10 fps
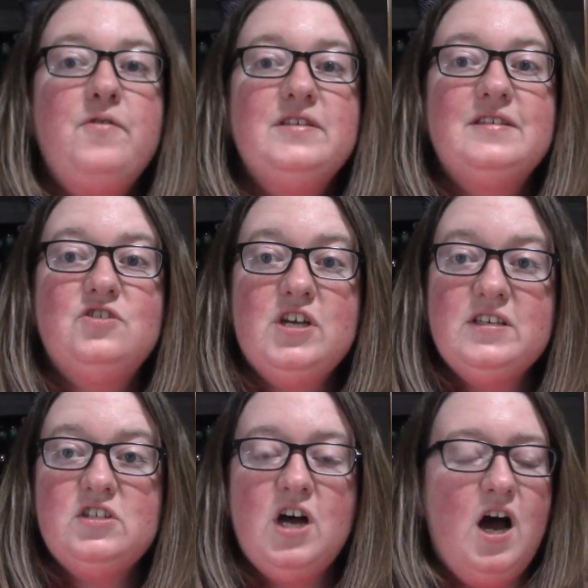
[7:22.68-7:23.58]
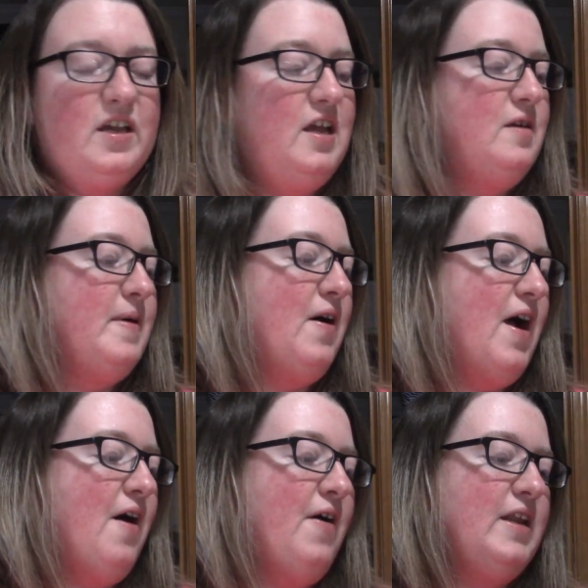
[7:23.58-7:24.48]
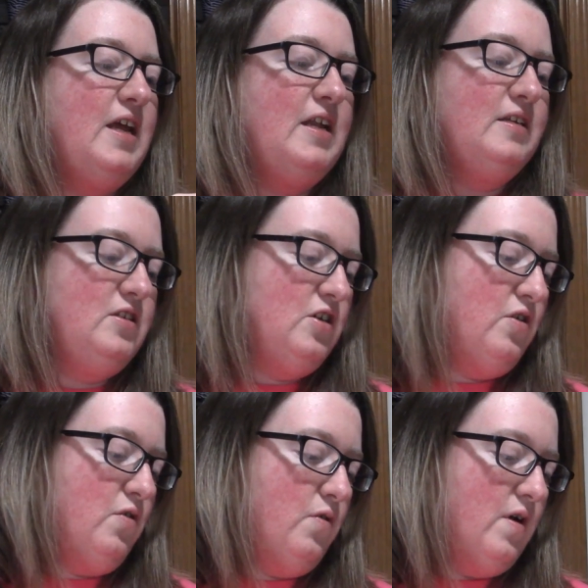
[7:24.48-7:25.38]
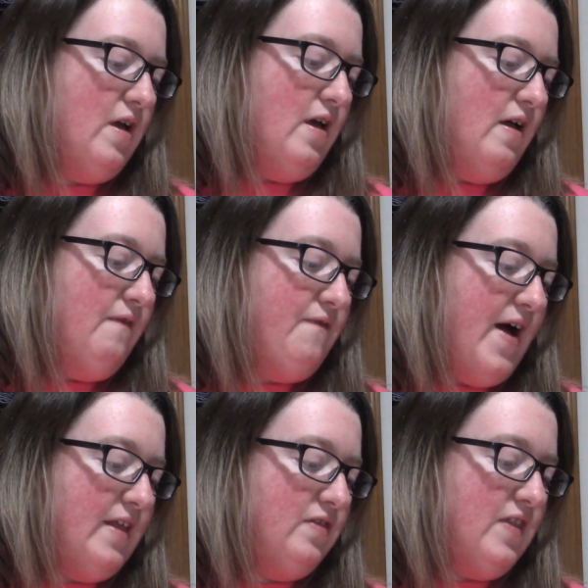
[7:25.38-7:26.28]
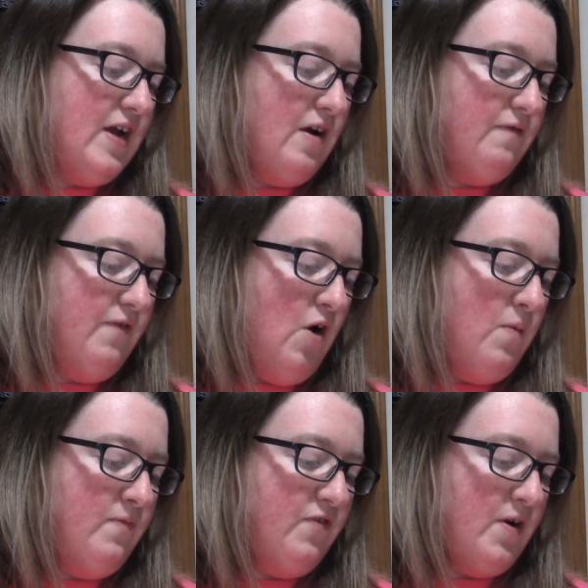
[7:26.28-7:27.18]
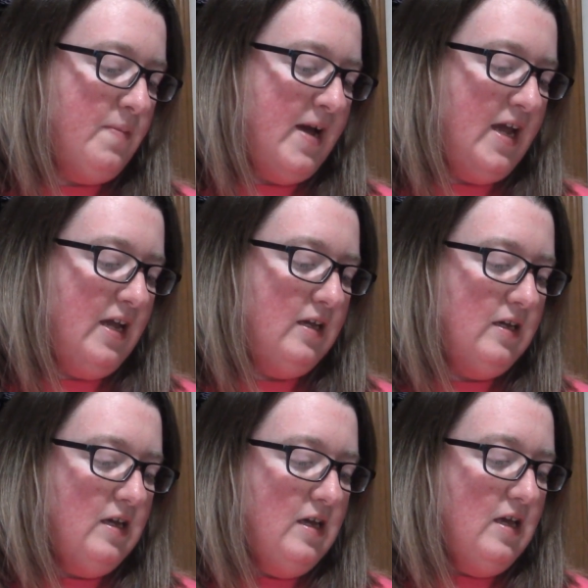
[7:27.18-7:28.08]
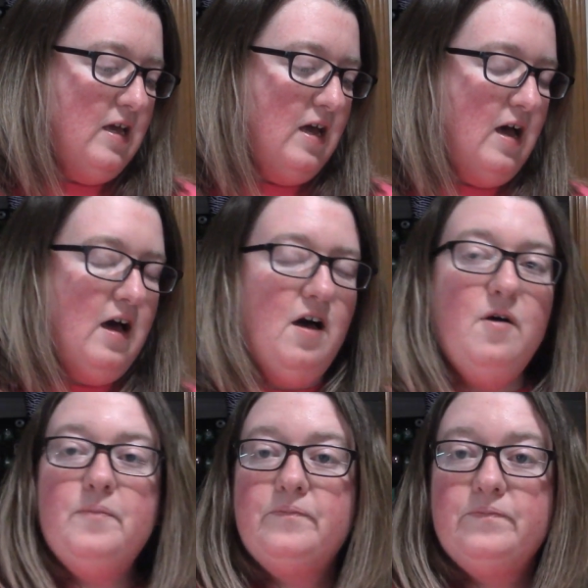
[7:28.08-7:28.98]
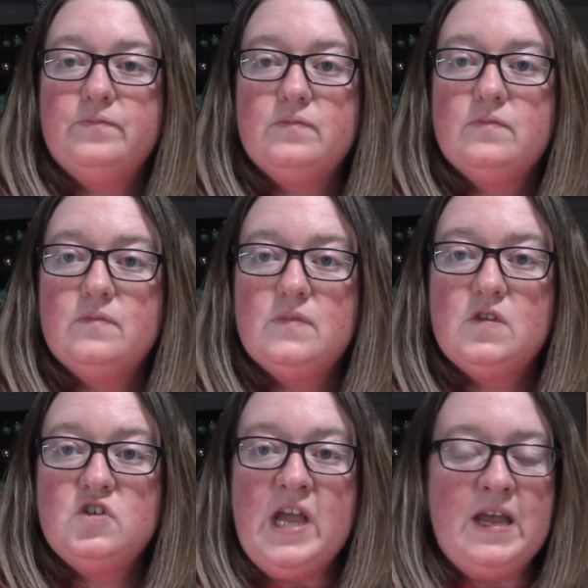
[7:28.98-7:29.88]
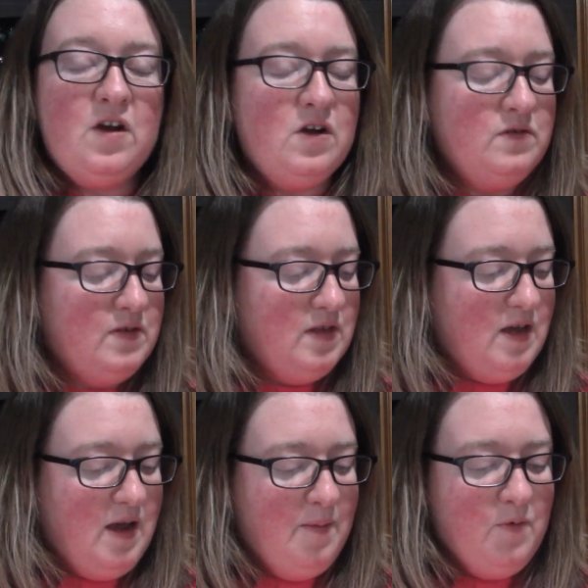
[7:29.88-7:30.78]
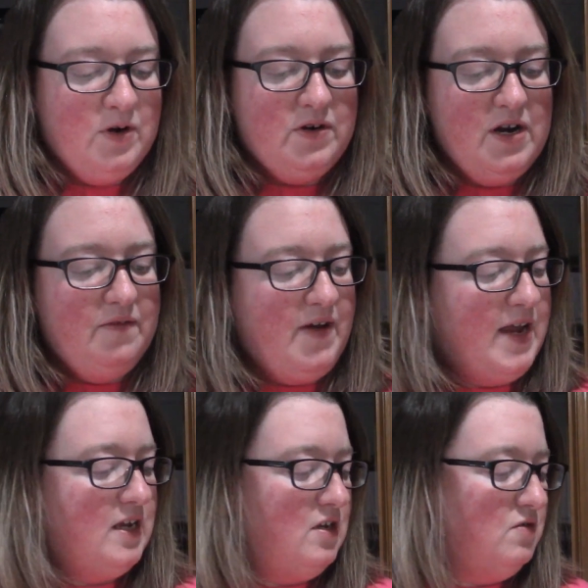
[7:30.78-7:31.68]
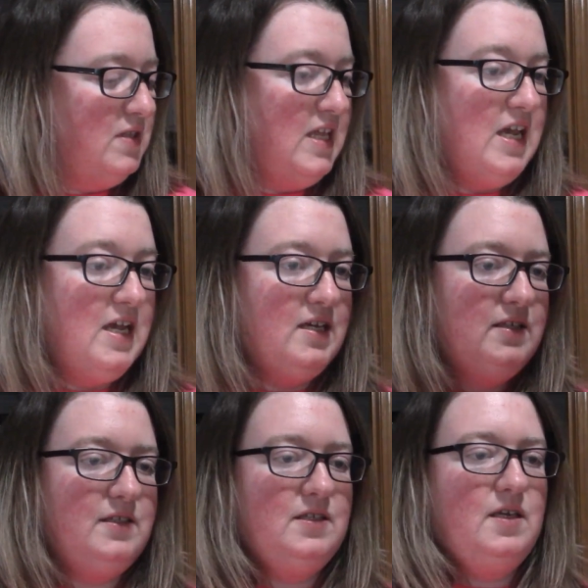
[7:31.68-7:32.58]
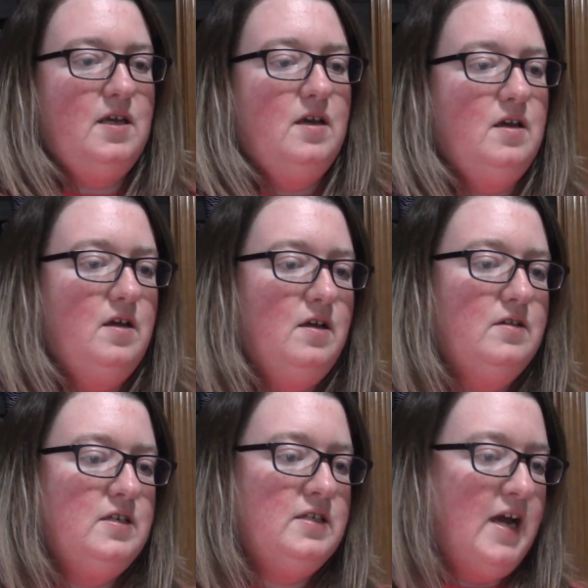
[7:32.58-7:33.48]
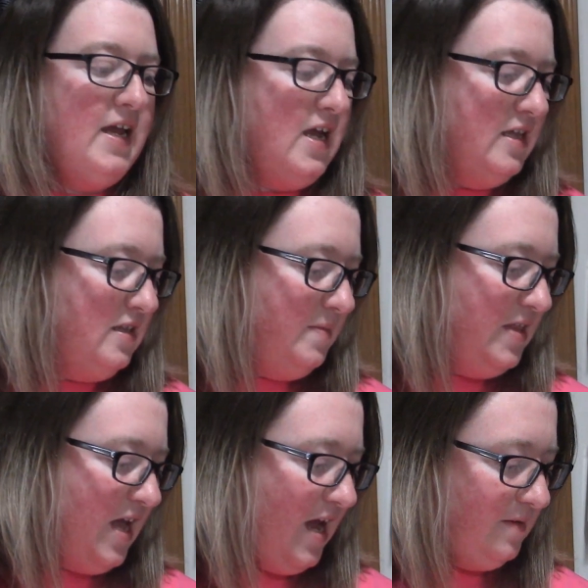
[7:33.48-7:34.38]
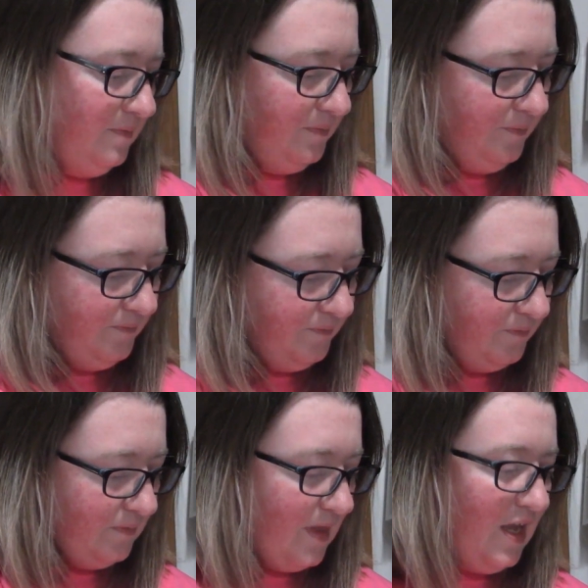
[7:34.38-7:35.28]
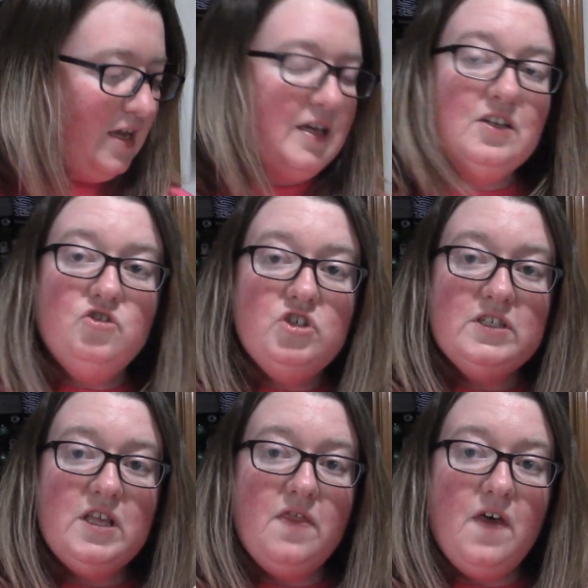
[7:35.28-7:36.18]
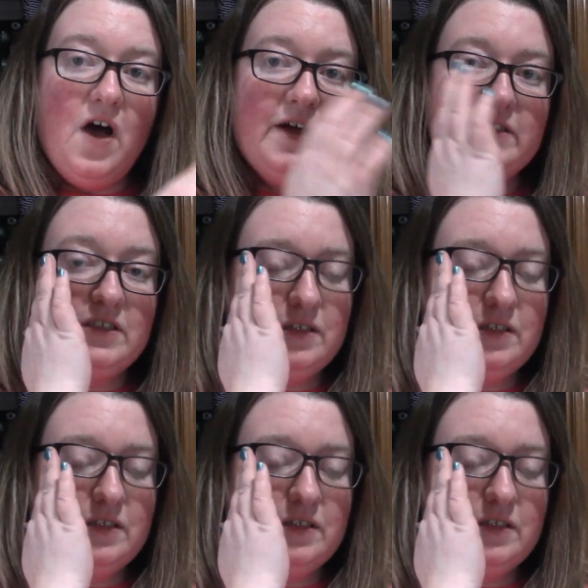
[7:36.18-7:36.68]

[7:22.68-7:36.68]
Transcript: was just talking about how I needed to find thicker foam for my um, shakers. I'm wondering if I can use these to die cut some of that. Just a thought.